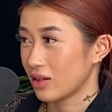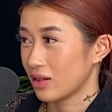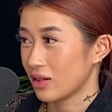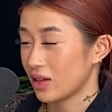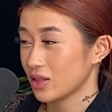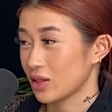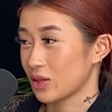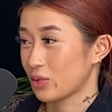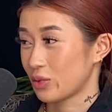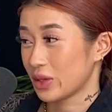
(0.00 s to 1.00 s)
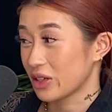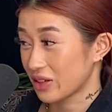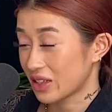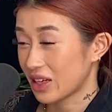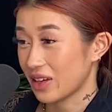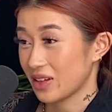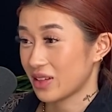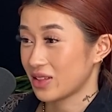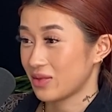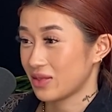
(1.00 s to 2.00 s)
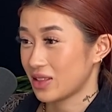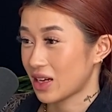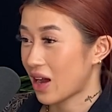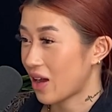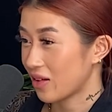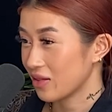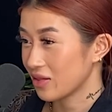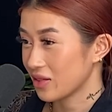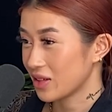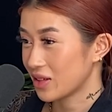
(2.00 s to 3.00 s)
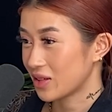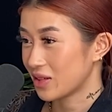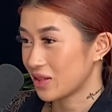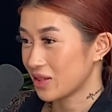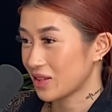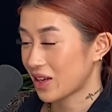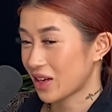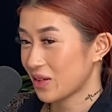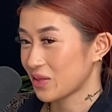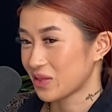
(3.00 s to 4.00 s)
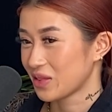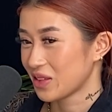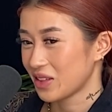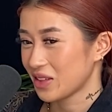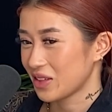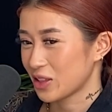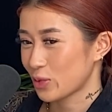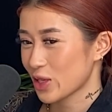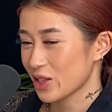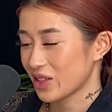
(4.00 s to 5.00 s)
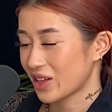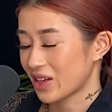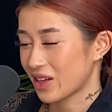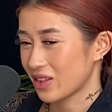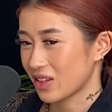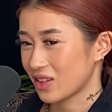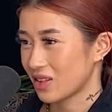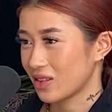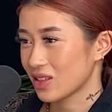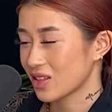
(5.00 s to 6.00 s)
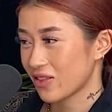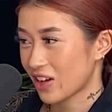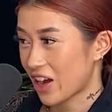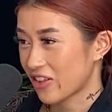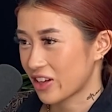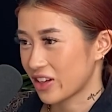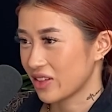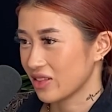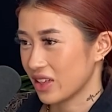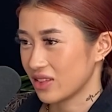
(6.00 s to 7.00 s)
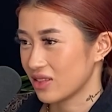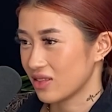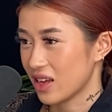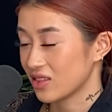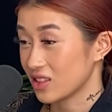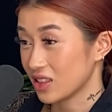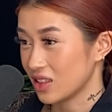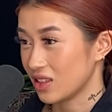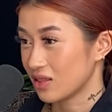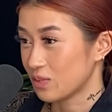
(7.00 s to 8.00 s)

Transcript: that's a weird kink to have, you know, like especially like the stuff I've heard and seen.